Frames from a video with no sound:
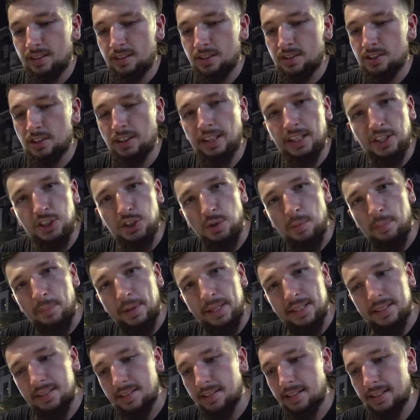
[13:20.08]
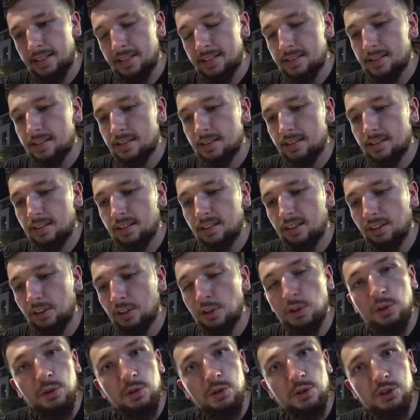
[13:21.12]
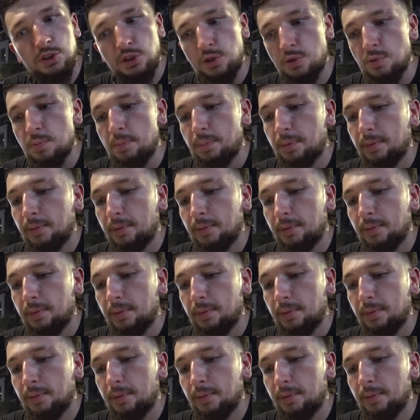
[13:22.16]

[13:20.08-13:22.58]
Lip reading: So let's jump into this noodle soup.